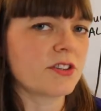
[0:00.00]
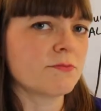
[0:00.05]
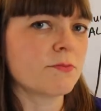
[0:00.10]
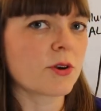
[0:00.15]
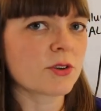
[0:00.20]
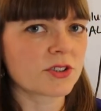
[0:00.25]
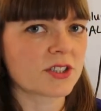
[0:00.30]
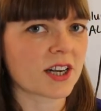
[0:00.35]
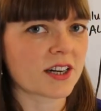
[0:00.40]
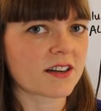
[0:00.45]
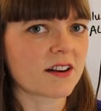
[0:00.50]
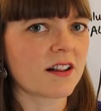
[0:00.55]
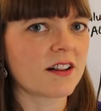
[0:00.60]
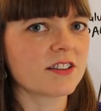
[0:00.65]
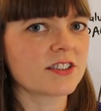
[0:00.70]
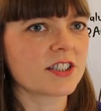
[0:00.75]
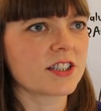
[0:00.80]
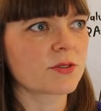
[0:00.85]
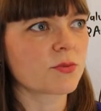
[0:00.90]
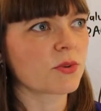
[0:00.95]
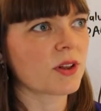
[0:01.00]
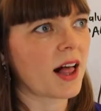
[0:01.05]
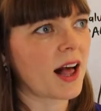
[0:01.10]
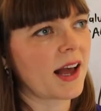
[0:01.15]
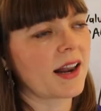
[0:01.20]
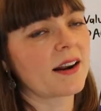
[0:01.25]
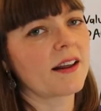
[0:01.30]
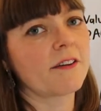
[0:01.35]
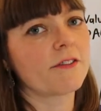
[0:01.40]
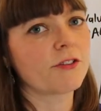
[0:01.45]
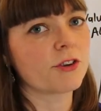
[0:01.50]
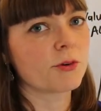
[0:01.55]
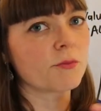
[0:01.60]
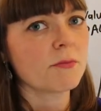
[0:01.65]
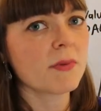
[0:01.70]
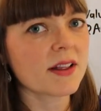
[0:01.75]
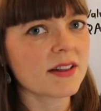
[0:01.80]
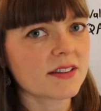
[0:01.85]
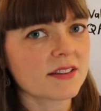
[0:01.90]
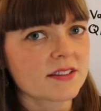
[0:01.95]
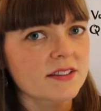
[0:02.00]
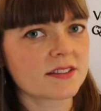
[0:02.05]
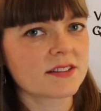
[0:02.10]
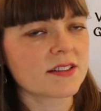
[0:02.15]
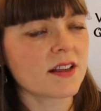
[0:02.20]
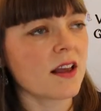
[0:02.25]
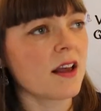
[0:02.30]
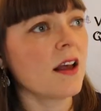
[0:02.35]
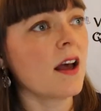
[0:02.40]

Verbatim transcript: Most technologies will add a few months,